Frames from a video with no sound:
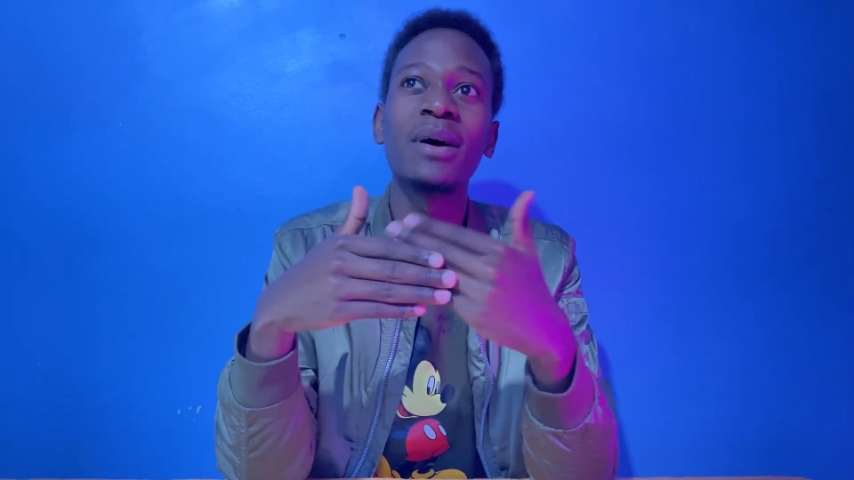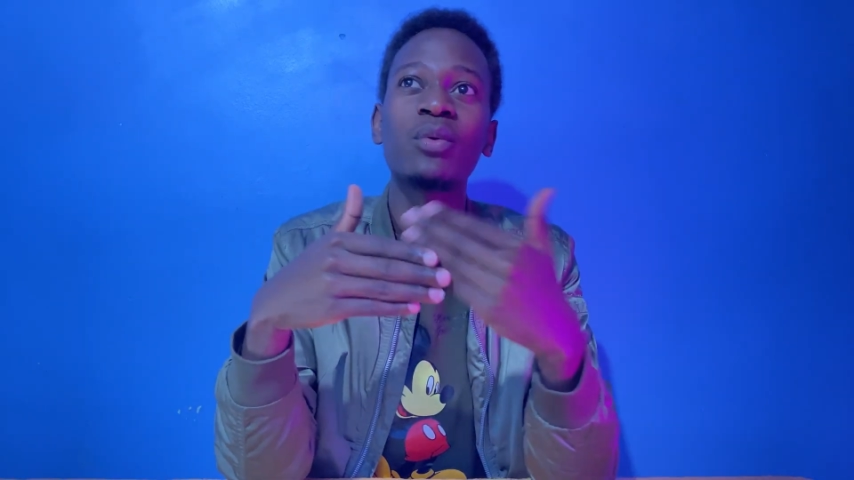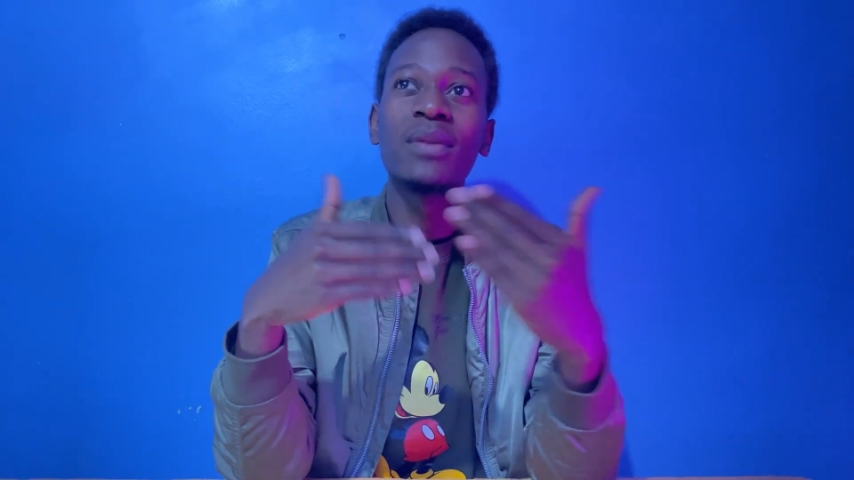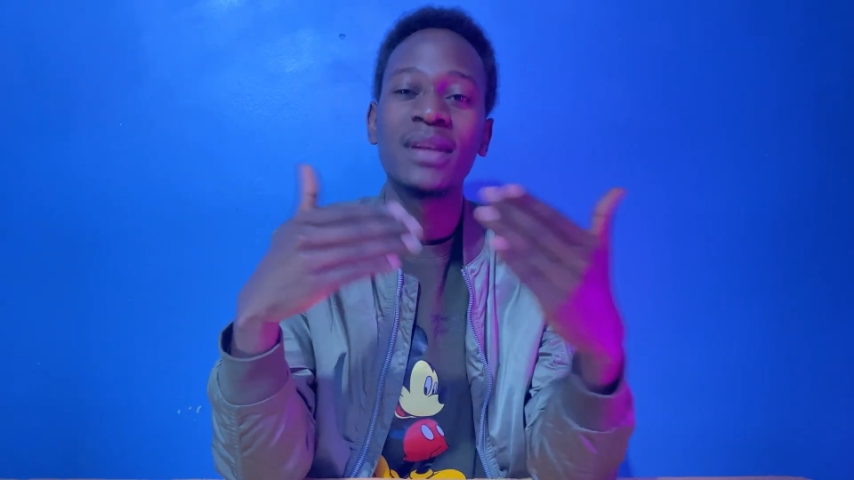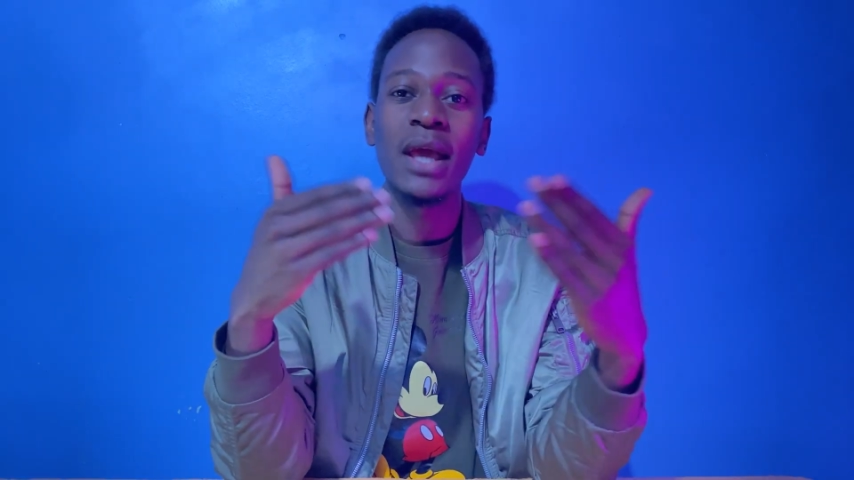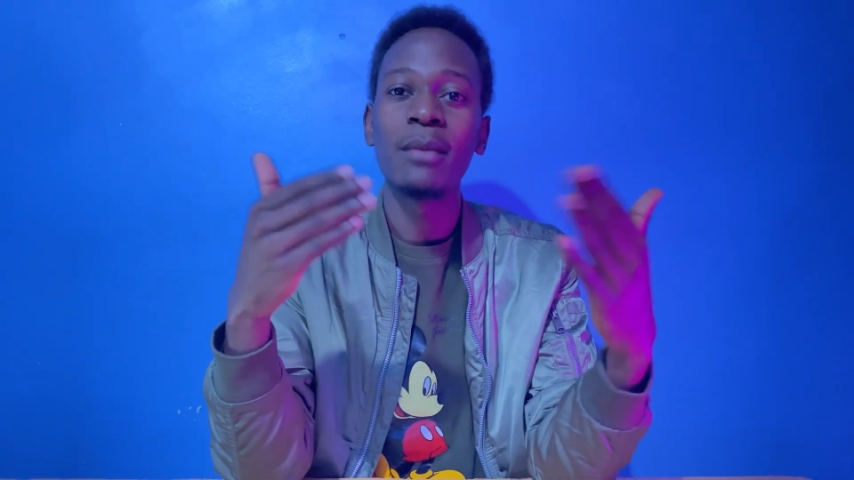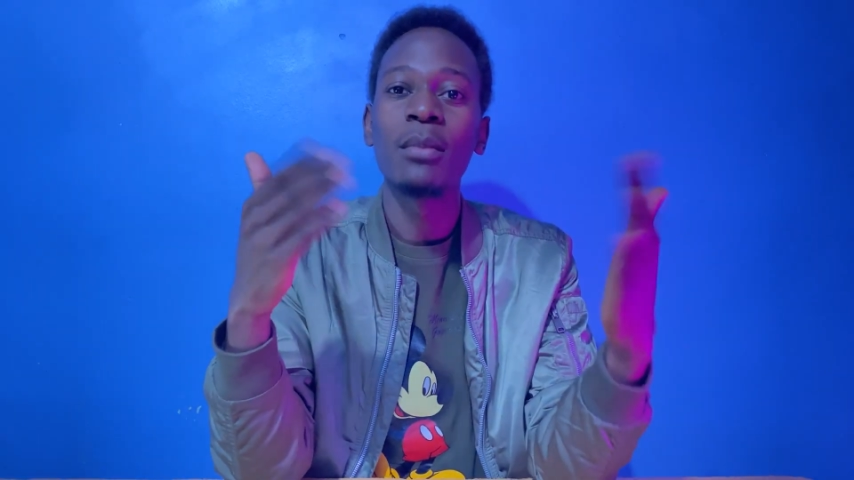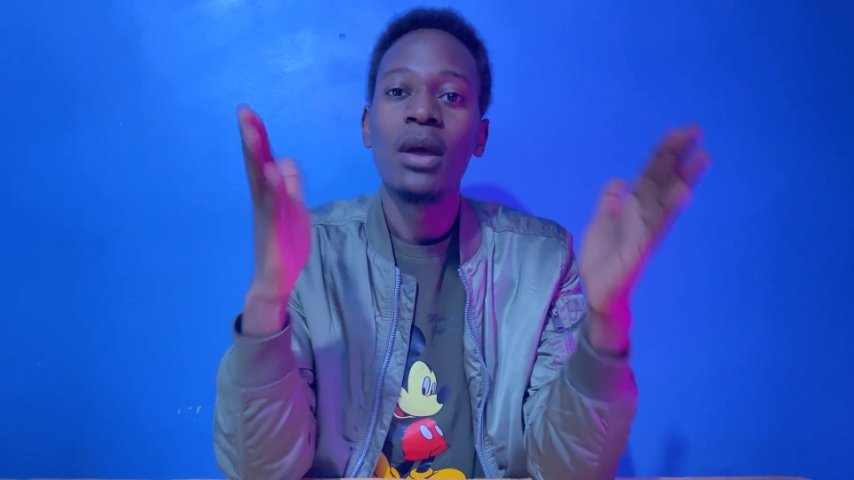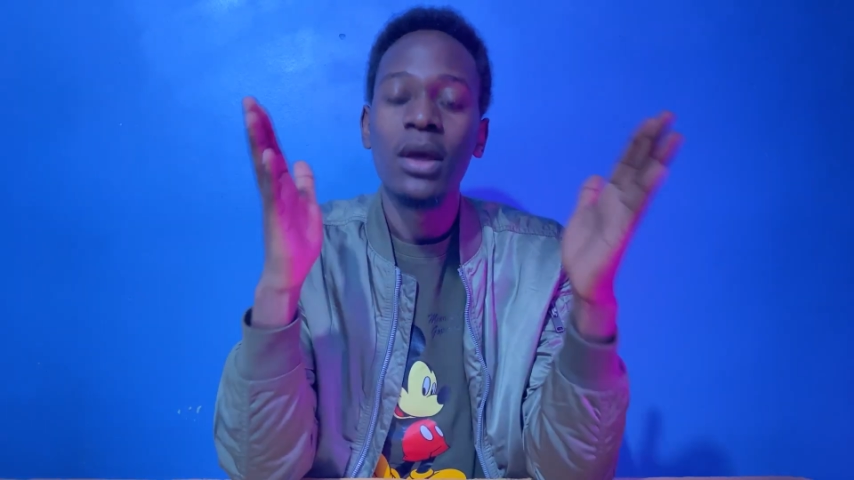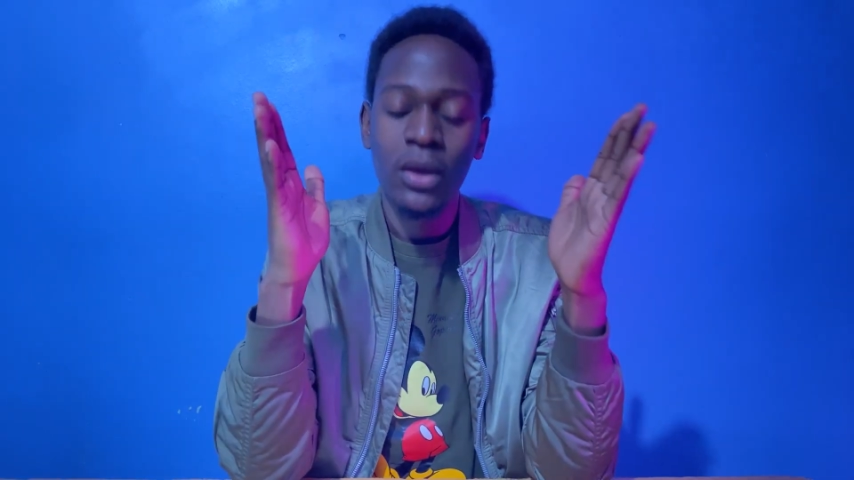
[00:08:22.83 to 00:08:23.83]
but with
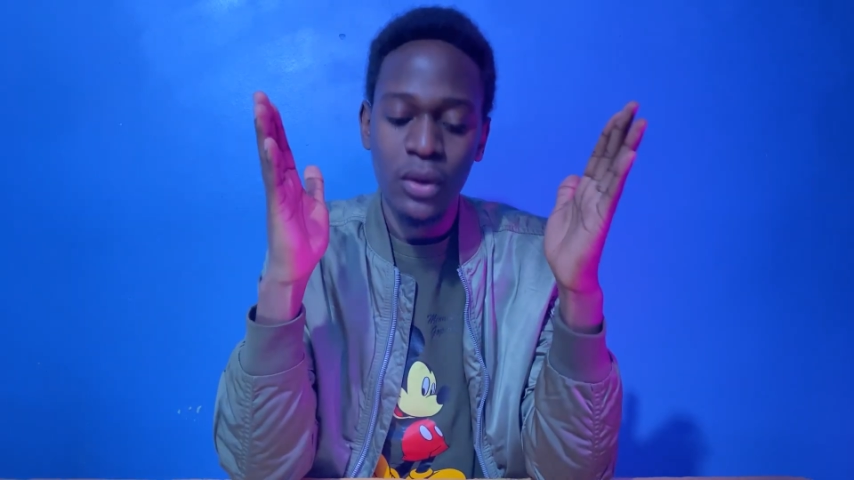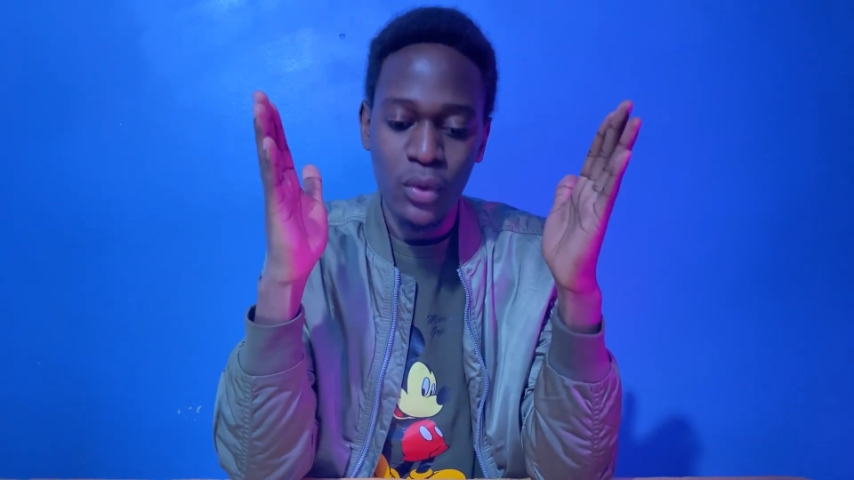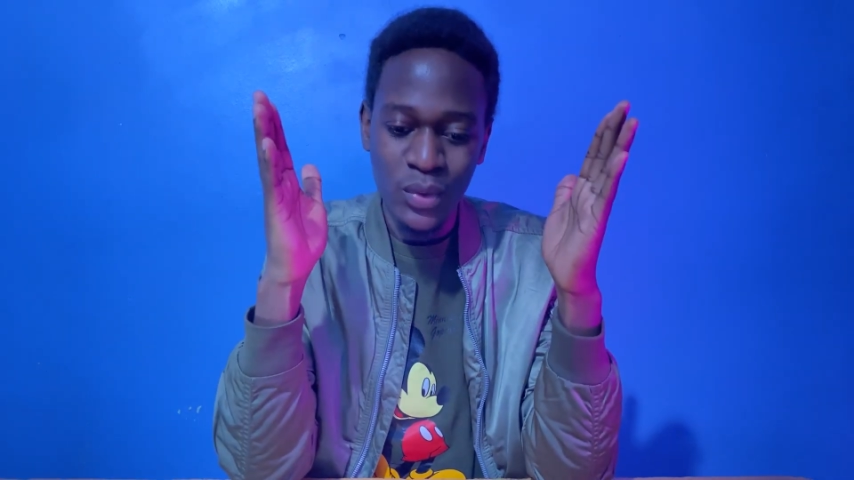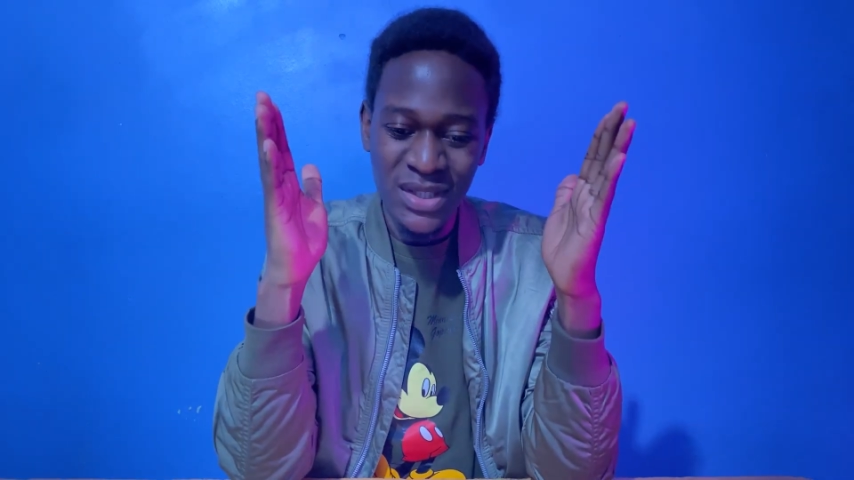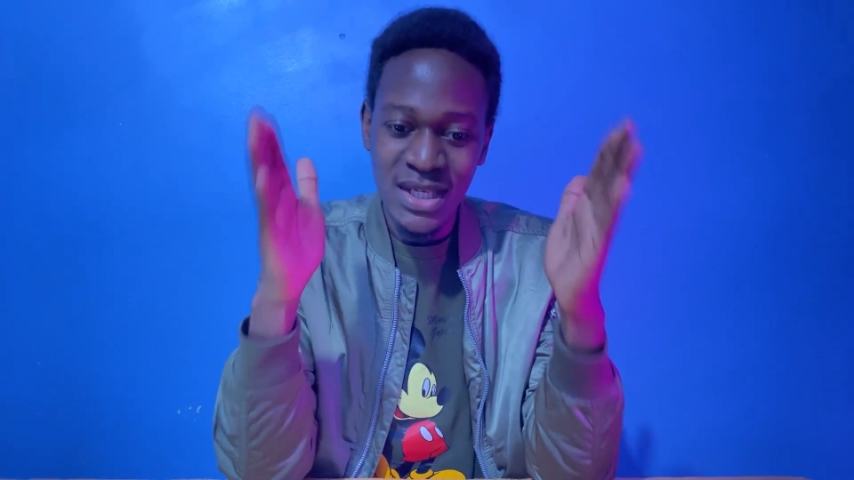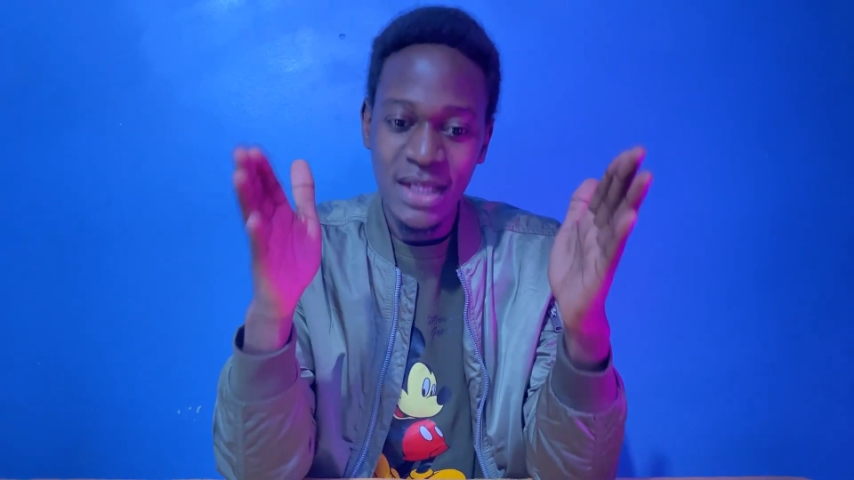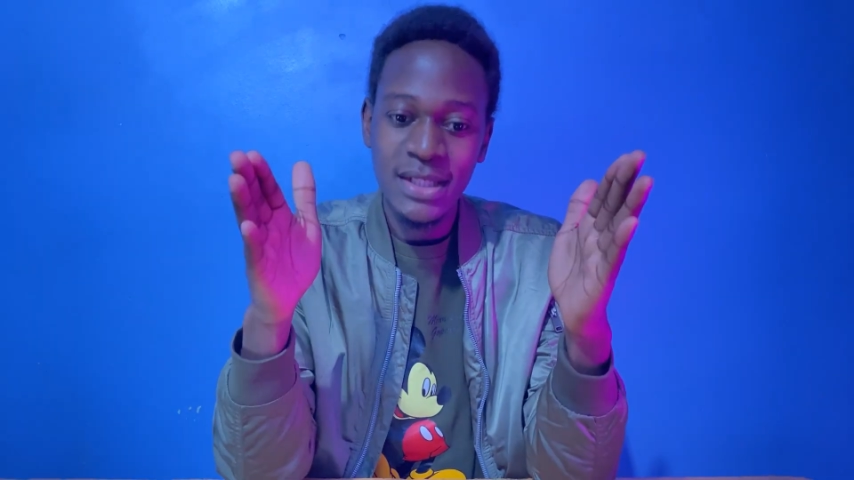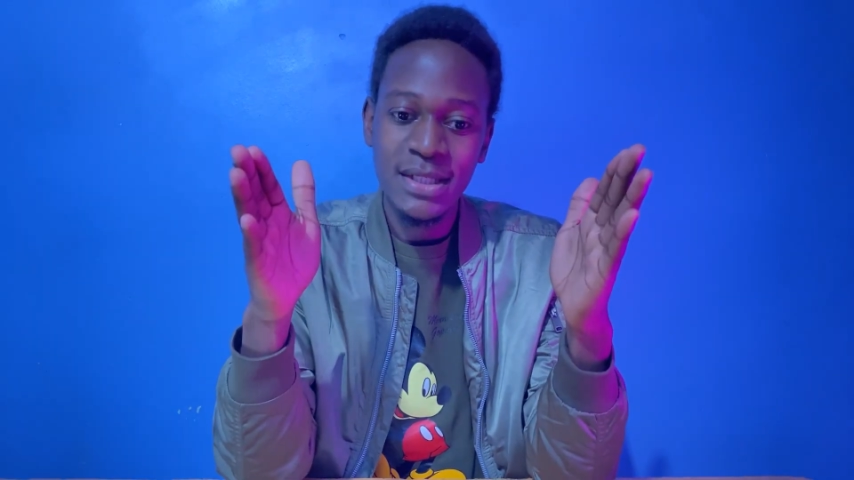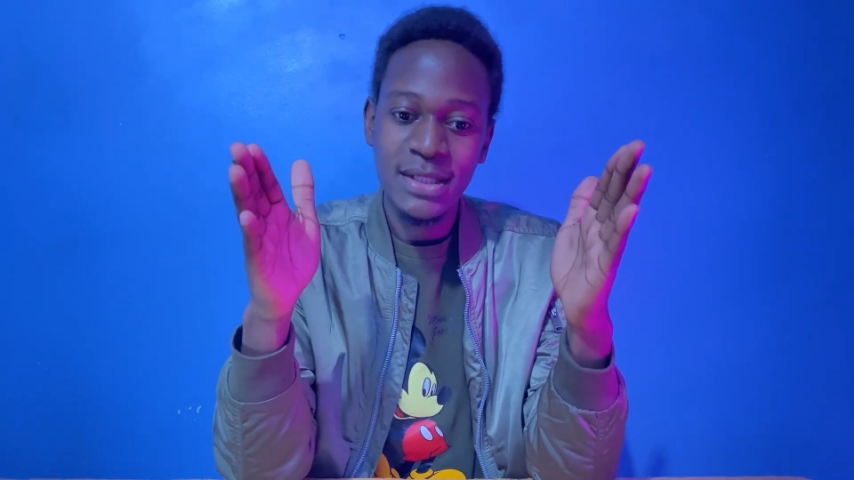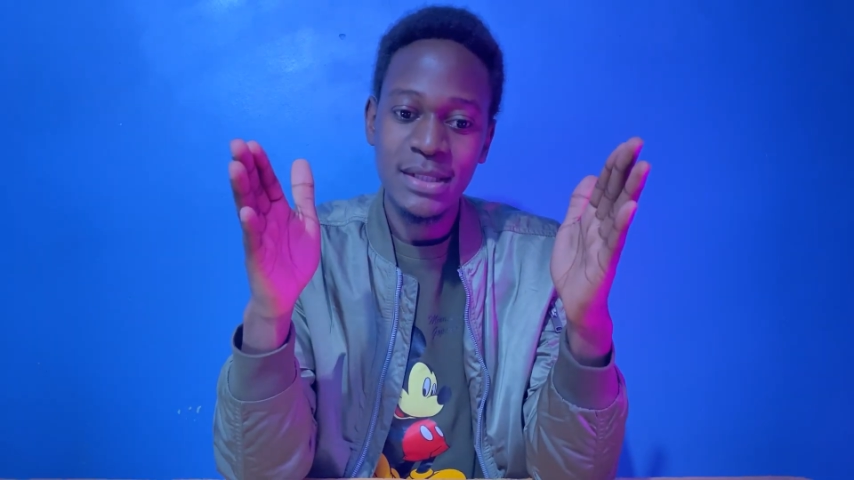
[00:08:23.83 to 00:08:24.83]
time you
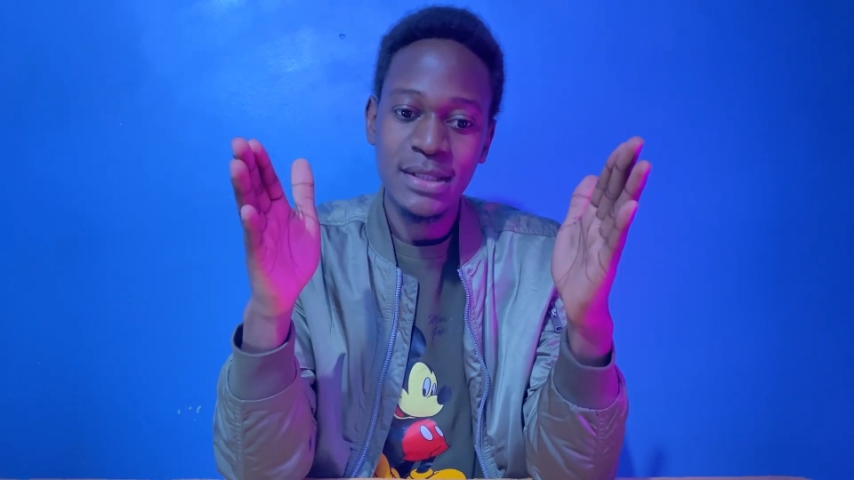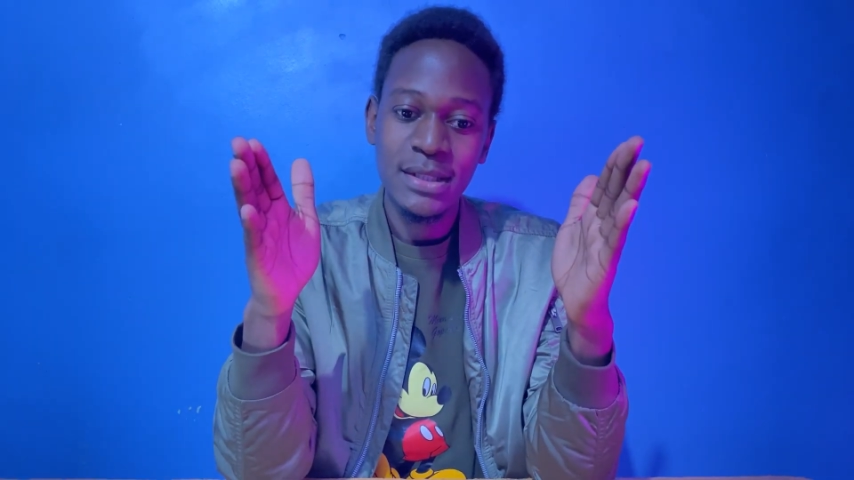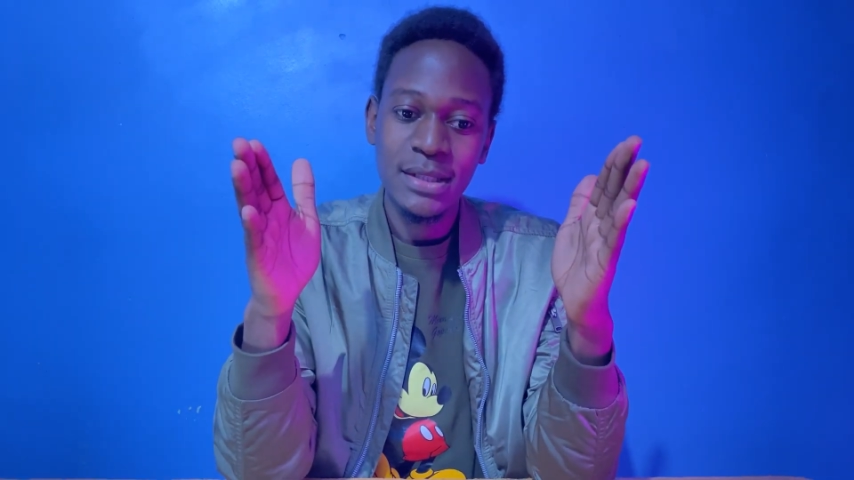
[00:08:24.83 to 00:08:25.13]
start